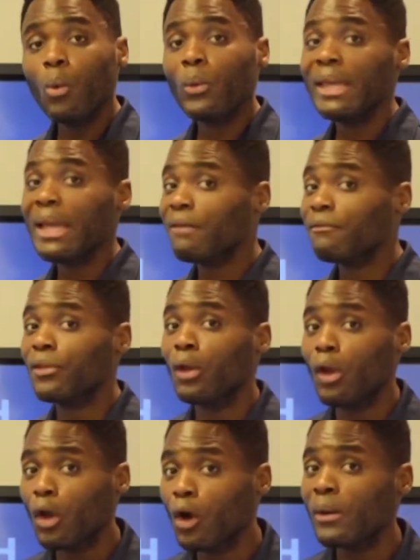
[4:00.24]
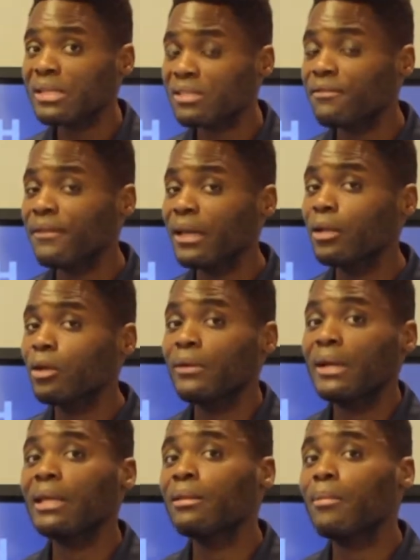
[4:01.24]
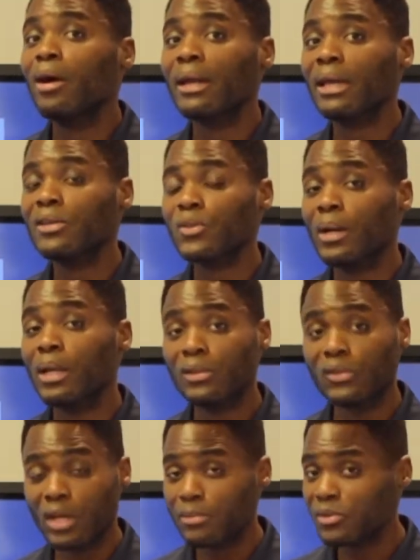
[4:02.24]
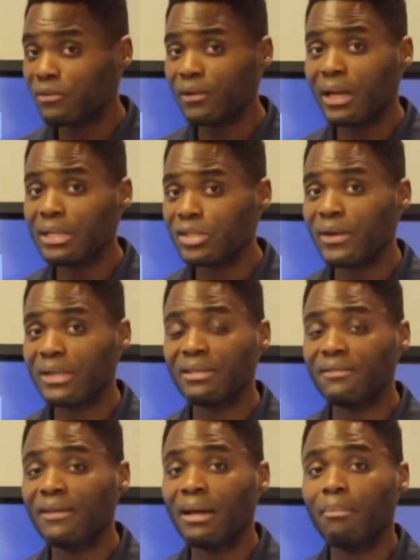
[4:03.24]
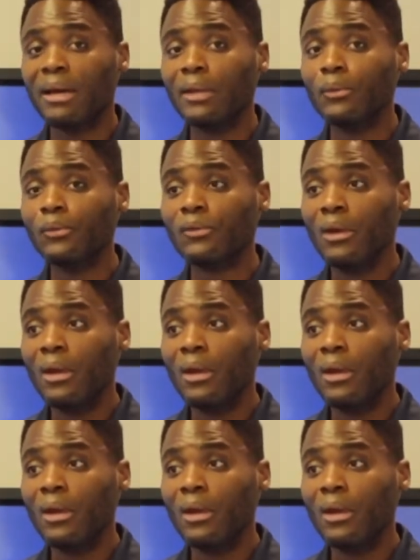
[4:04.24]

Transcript: we have the lowest failure rate in the market as well in terms of our interactive flat panels.